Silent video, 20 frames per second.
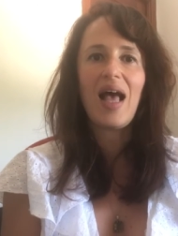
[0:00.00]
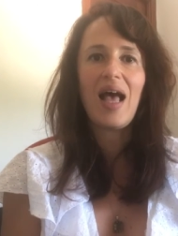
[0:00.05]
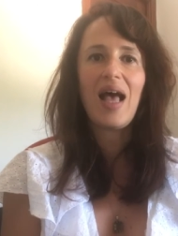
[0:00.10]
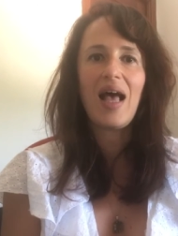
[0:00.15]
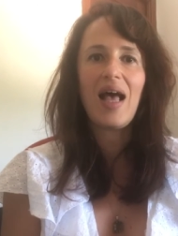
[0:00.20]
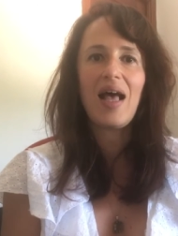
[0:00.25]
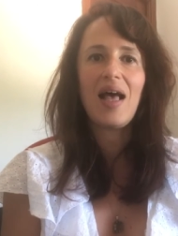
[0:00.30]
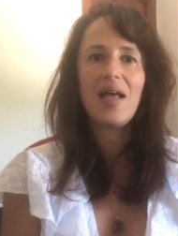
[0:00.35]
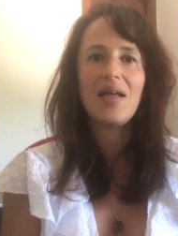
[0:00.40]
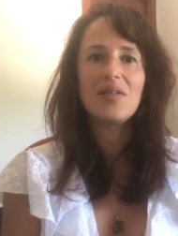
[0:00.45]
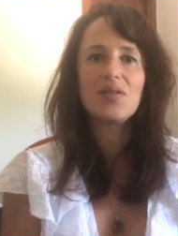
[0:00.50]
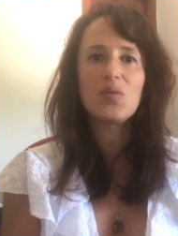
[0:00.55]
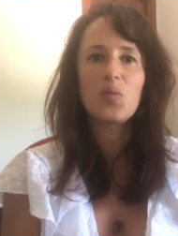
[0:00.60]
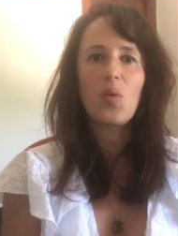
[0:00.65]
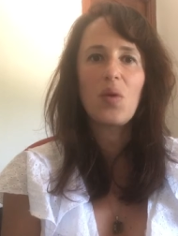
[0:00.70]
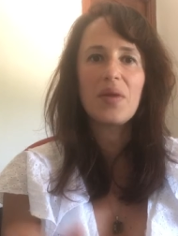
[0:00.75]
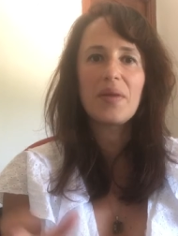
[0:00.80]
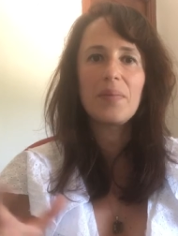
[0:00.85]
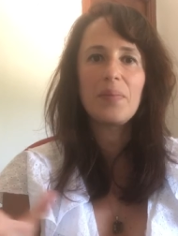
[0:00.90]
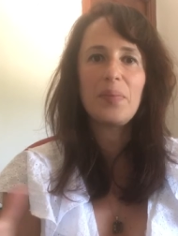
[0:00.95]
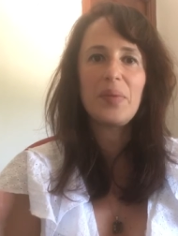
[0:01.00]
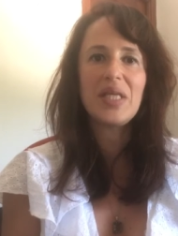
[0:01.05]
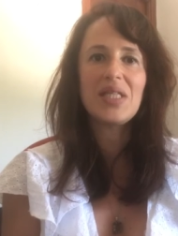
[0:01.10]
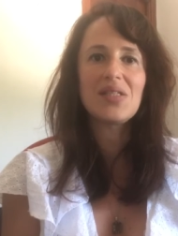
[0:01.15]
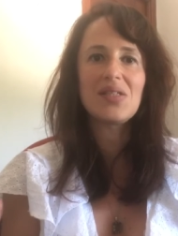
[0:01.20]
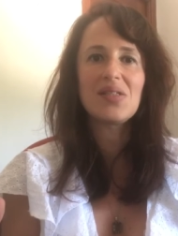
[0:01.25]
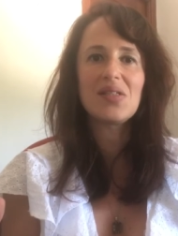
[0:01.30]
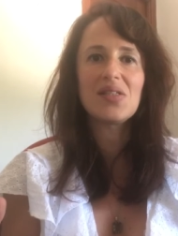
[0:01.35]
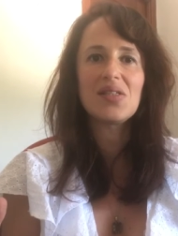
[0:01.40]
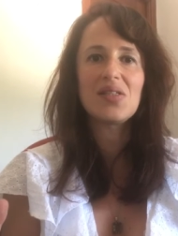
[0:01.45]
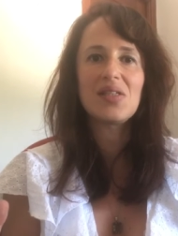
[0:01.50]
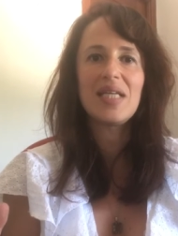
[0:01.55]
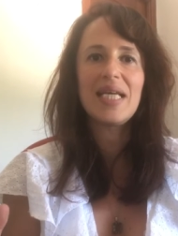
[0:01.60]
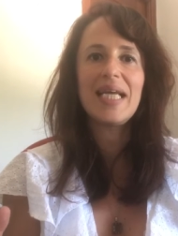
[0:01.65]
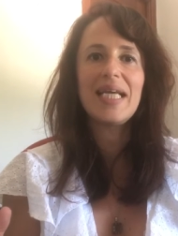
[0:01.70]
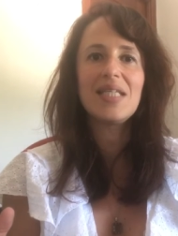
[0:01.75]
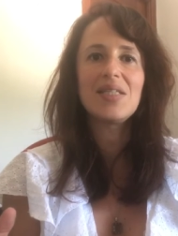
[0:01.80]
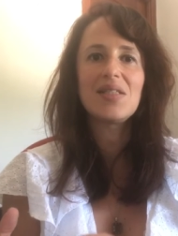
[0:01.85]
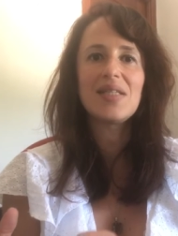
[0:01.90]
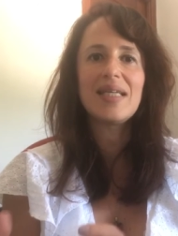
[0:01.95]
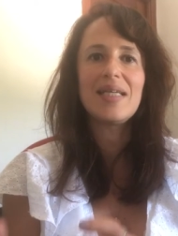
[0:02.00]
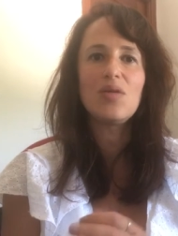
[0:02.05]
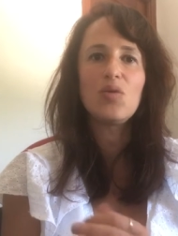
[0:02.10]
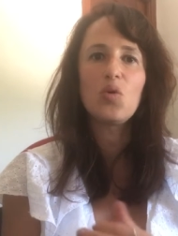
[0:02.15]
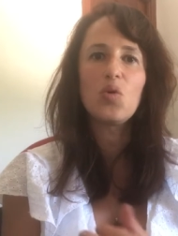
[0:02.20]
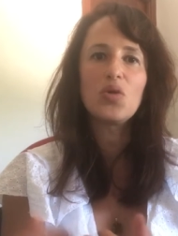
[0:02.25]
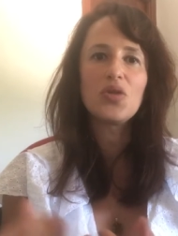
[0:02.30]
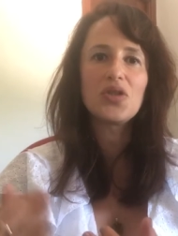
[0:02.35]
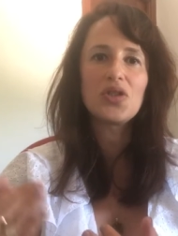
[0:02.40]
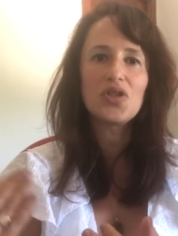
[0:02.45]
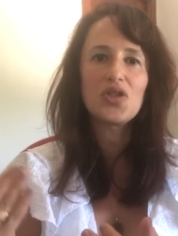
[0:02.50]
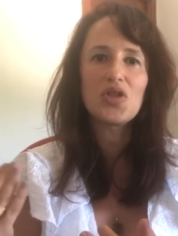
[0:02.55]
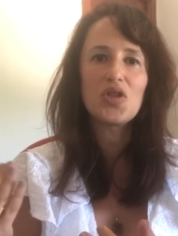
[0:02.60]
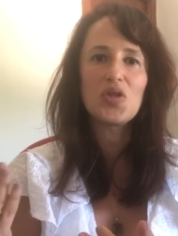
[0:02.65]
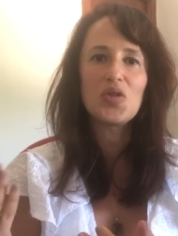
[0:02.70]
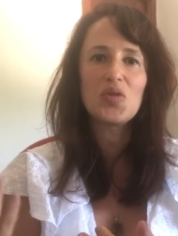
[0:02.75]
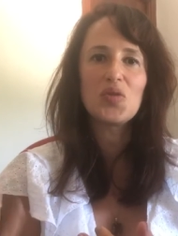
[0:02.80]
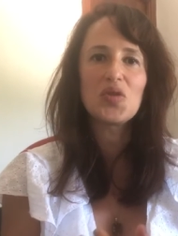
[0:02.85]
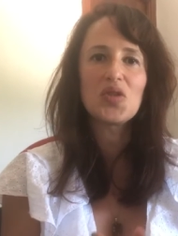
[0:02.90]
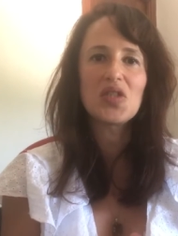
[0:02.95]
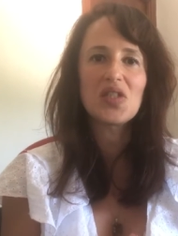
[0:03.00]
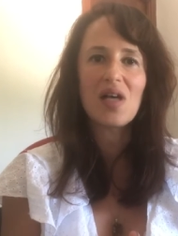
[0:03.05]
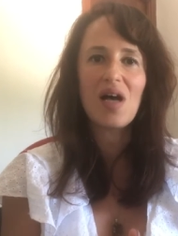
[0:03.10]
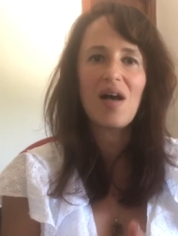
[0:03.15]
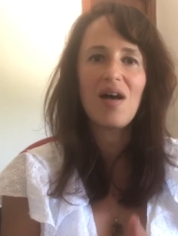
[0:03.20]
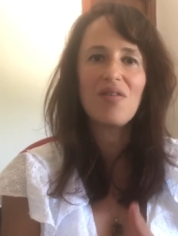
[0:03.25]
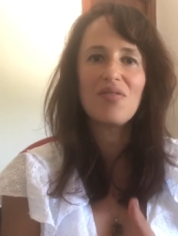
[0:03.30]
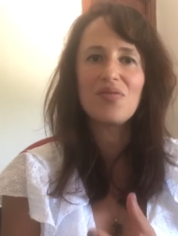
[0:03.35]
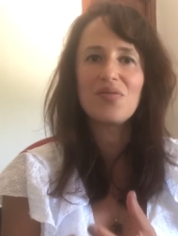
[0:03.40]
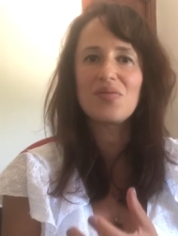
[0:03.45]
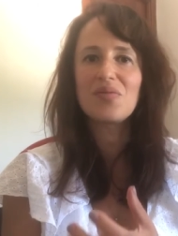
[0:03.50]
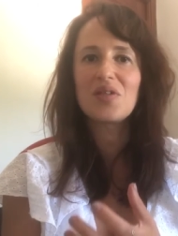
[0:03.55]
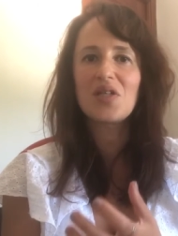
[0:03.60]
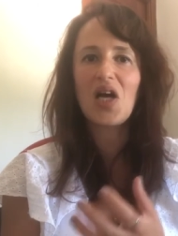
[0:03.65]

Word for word: and what the business needs in order to serve